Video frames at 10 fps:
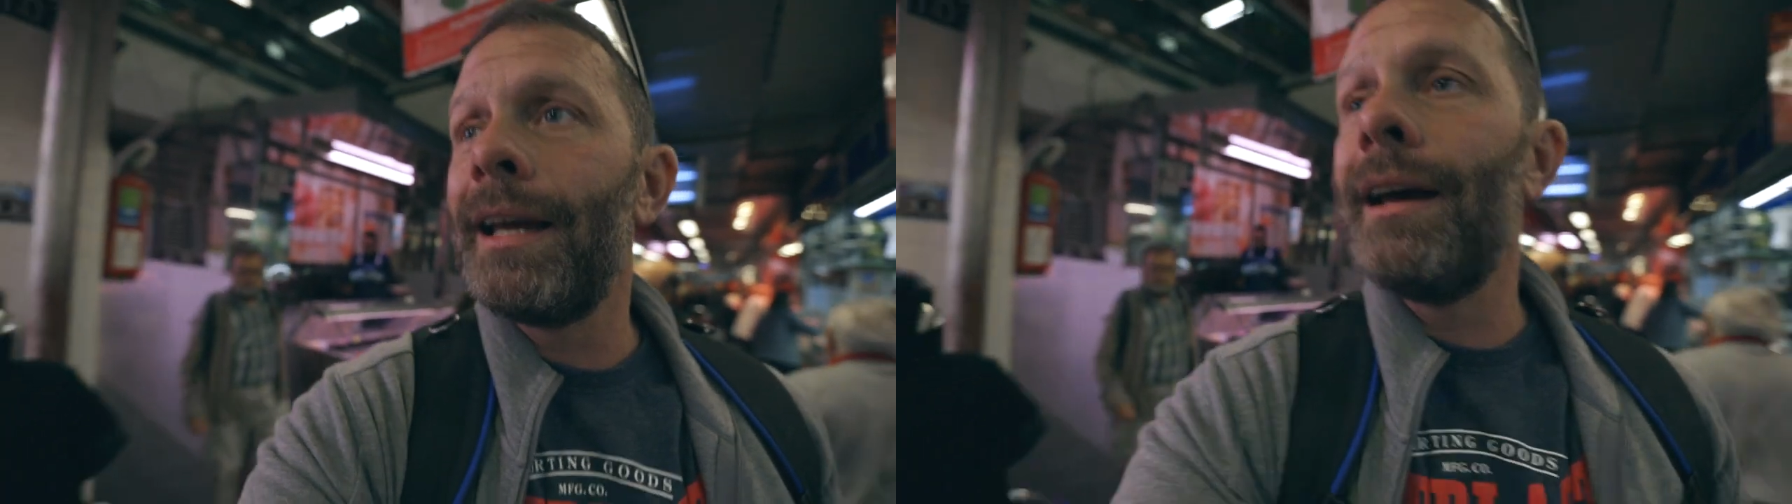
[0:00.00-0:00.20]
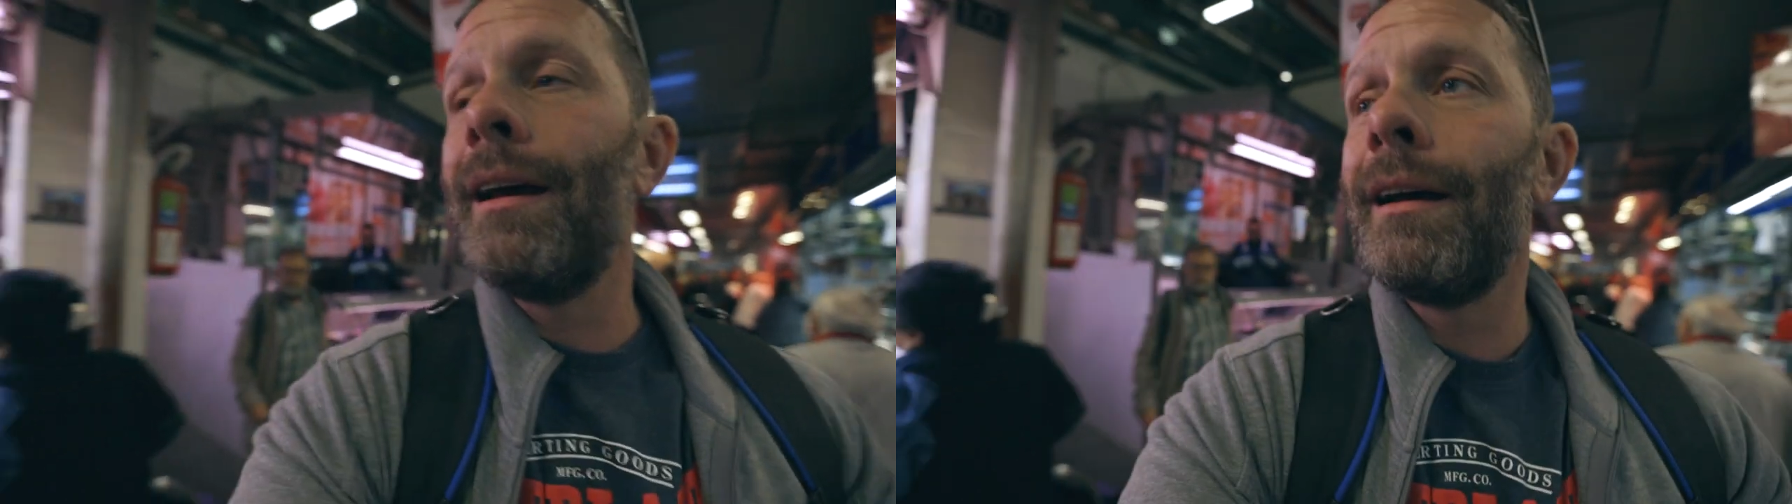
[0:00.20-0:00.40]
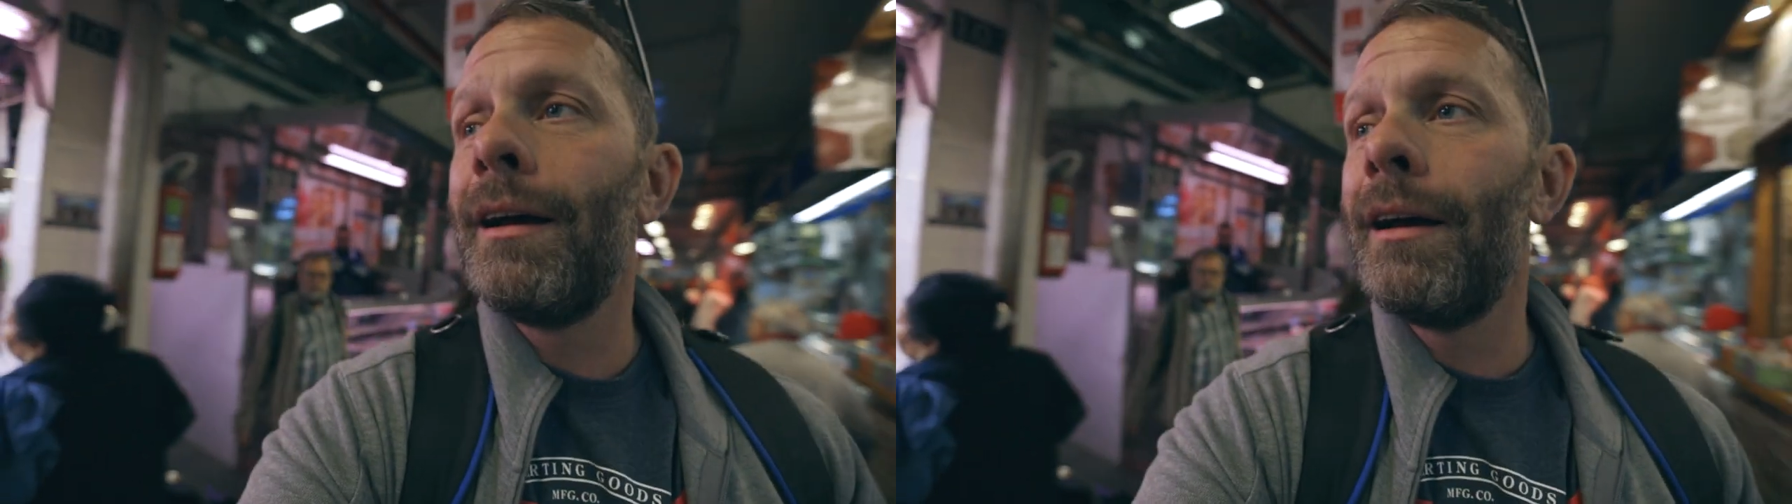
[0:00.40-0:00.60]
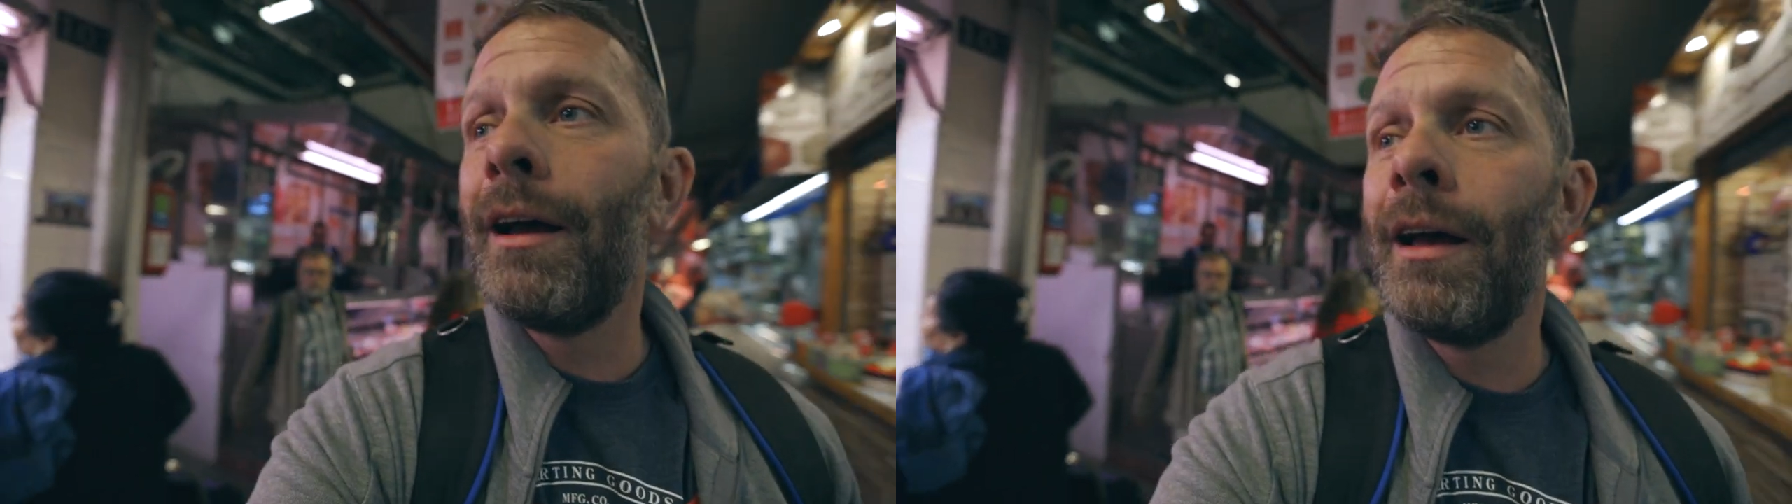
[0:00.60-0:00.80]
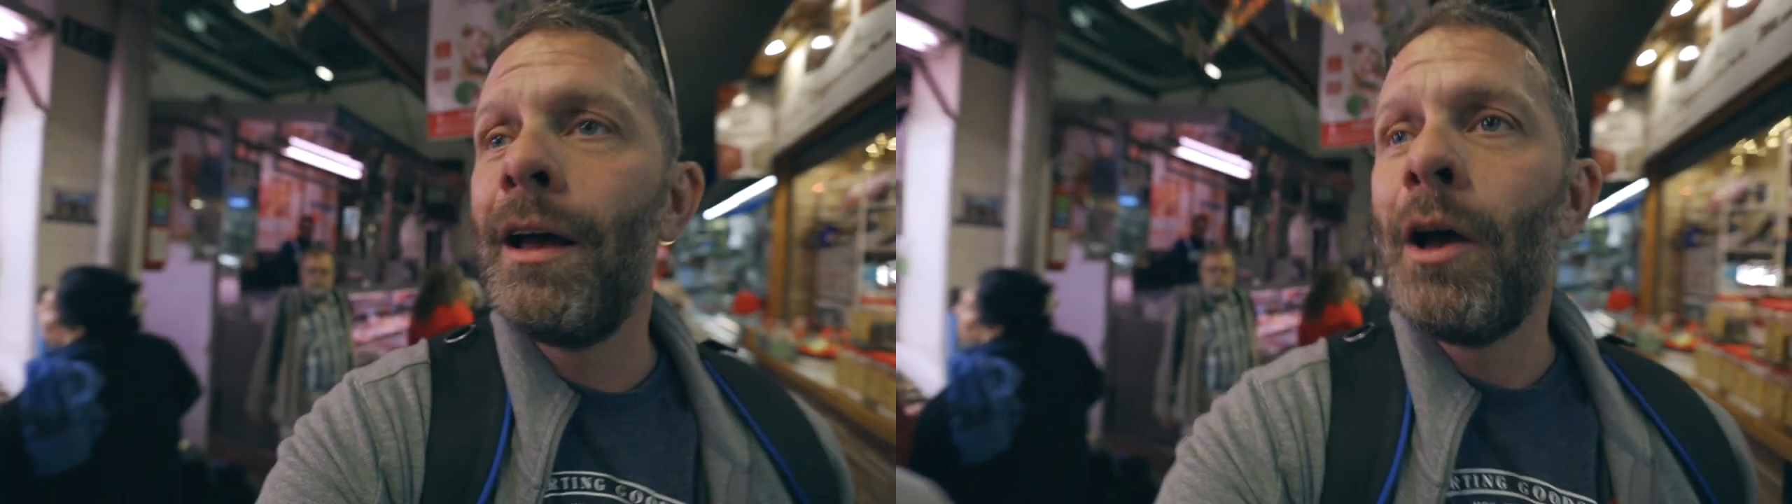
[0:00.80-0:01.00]
uh,
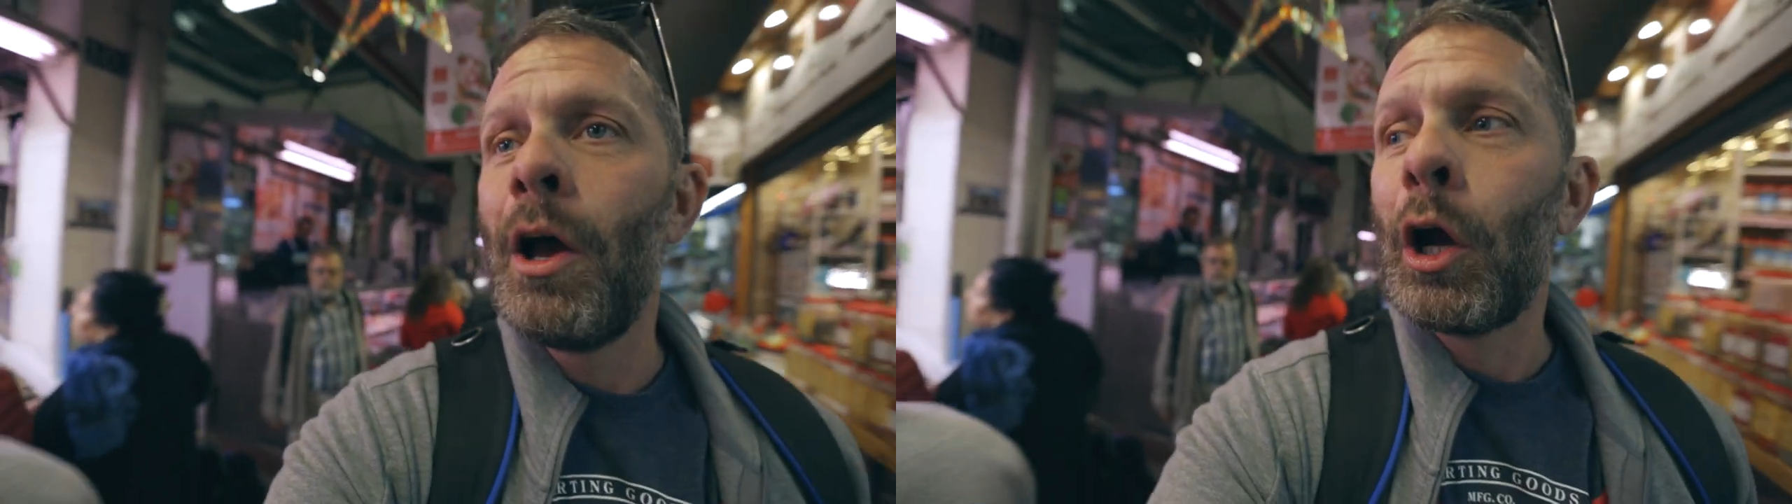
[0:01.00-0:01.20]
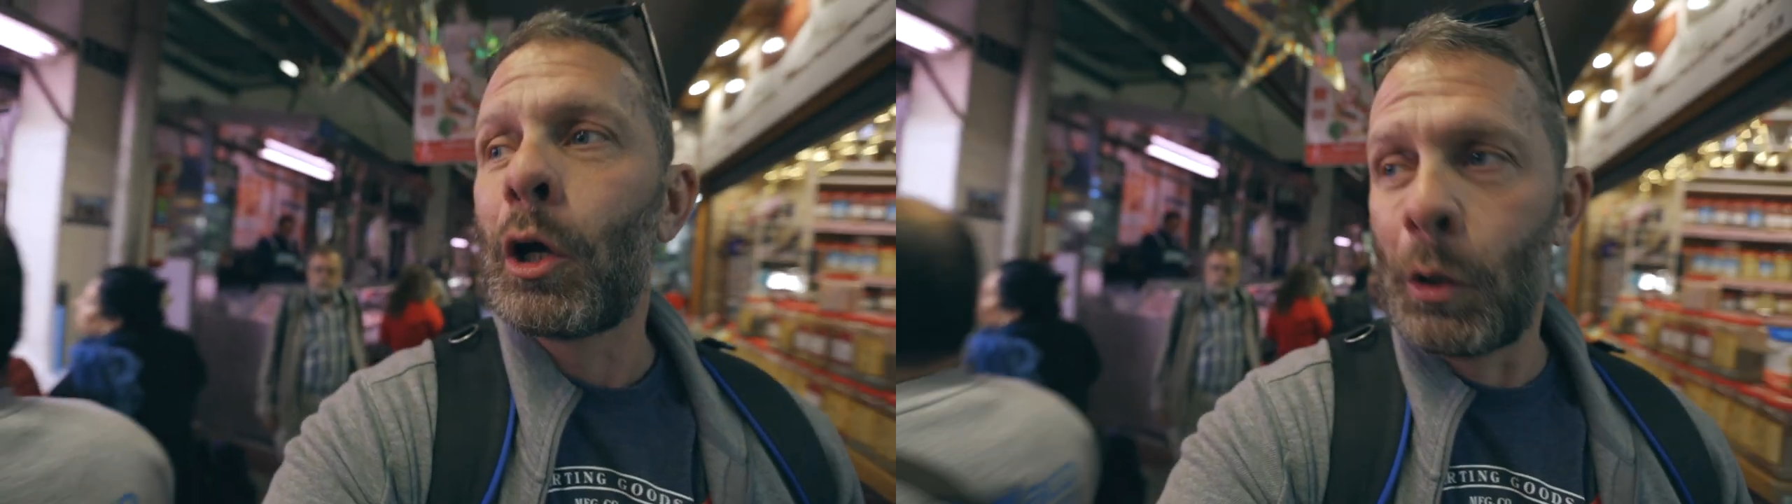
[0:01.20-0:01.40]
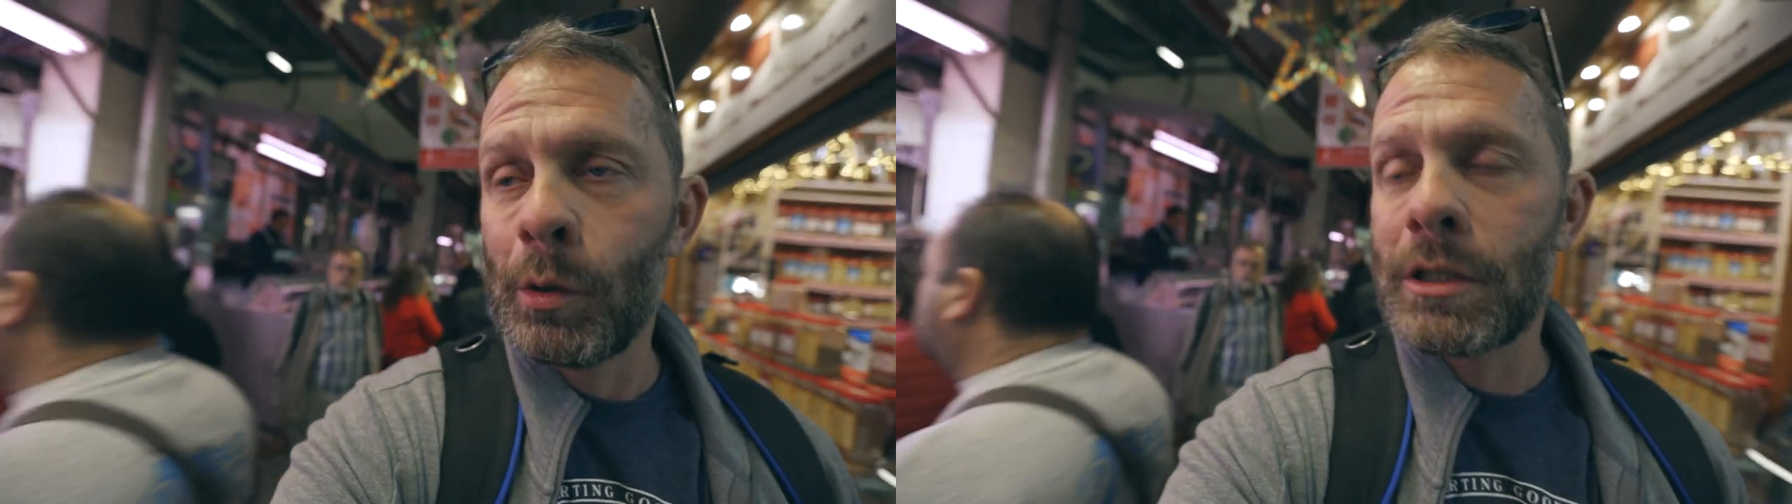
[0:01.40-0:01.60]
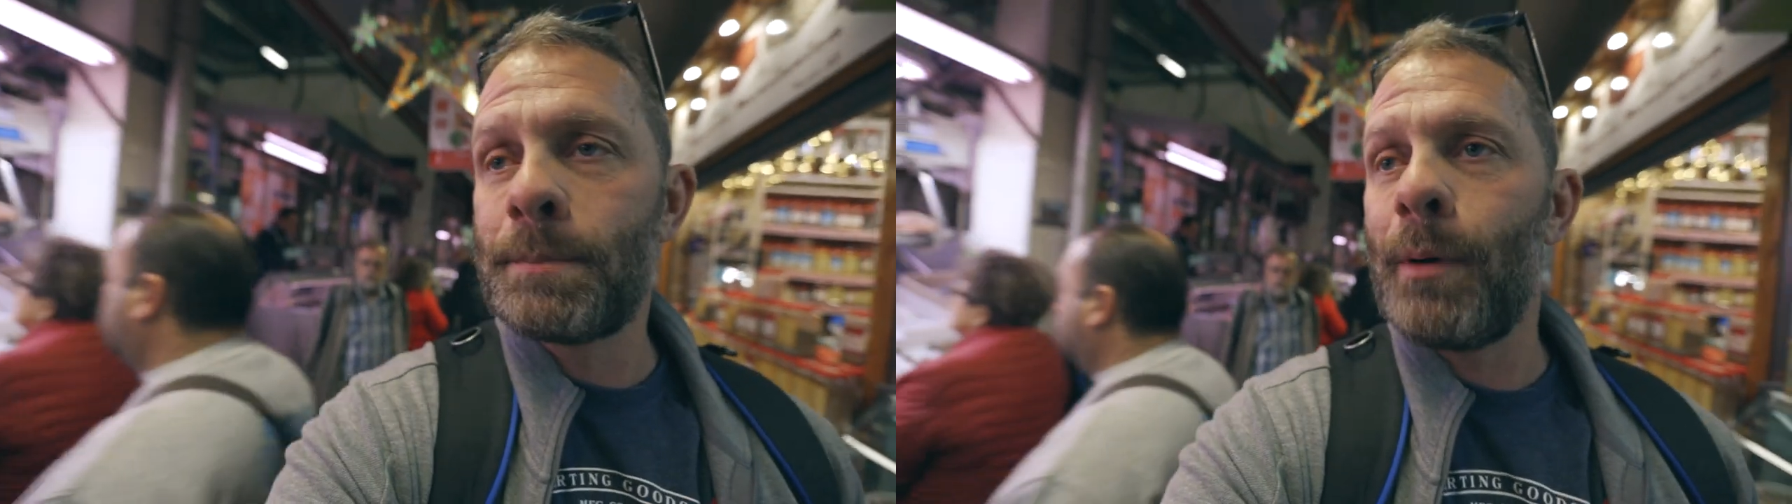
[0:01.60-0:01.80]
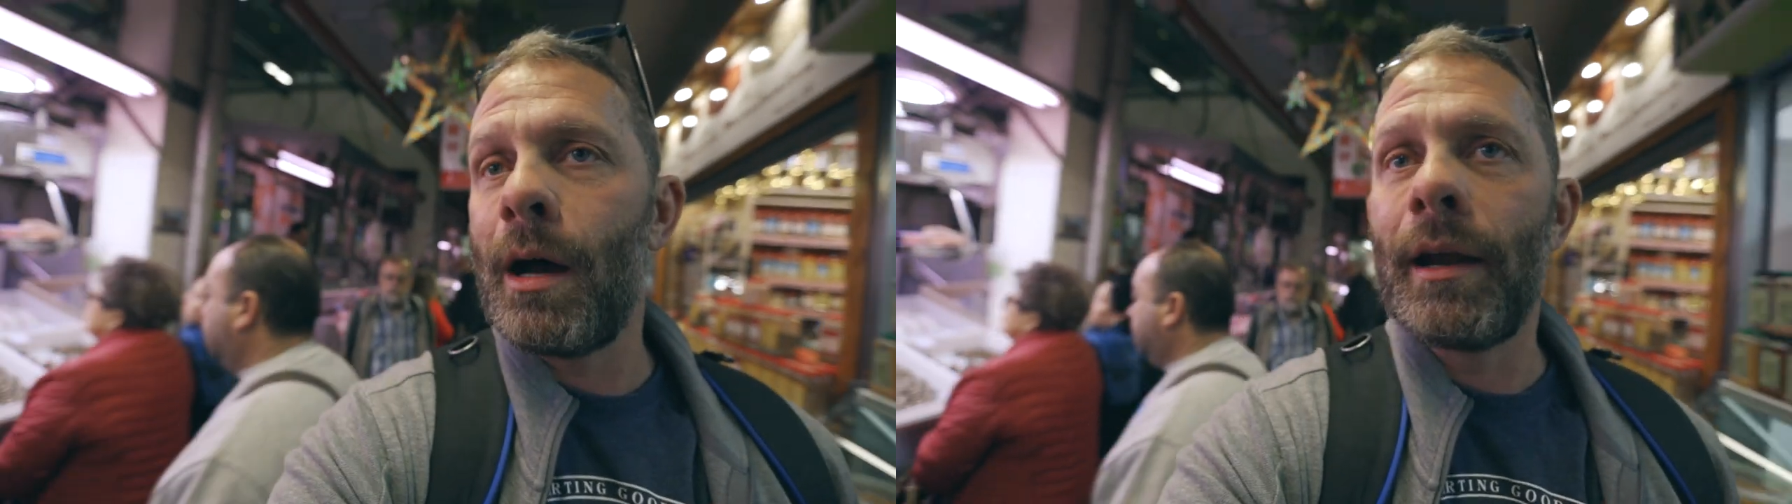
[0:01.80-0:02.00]
cool
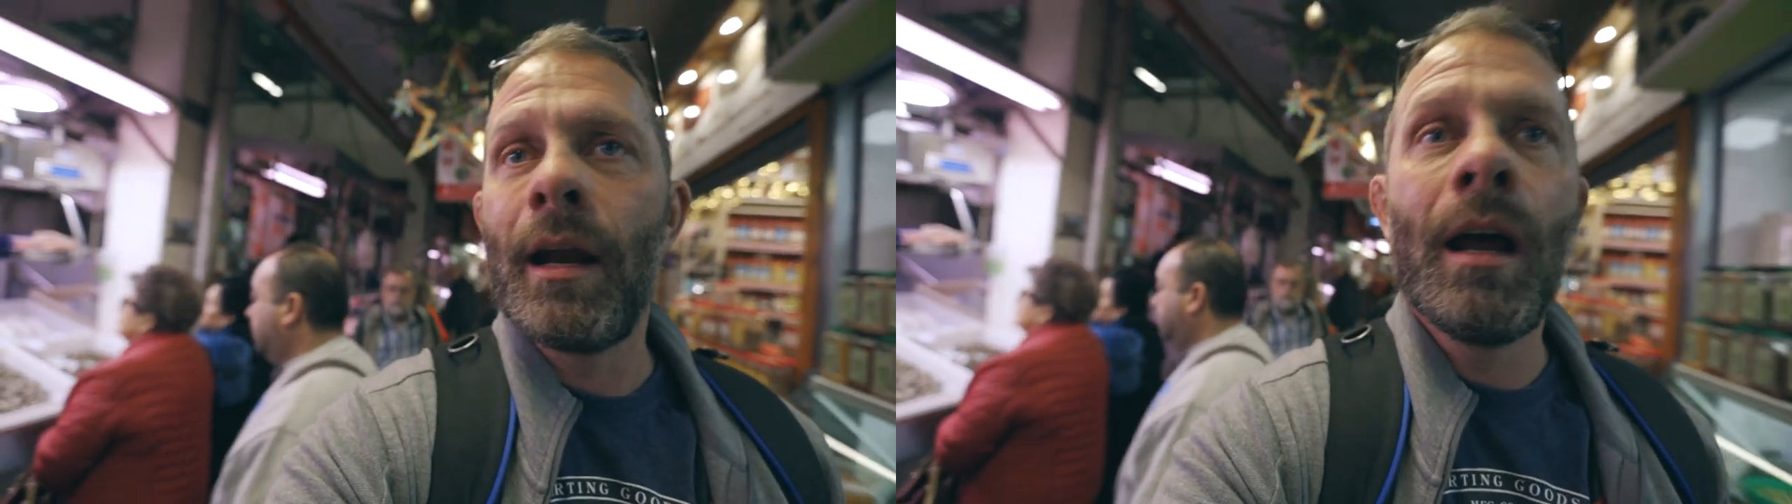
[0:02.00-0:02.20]
spot.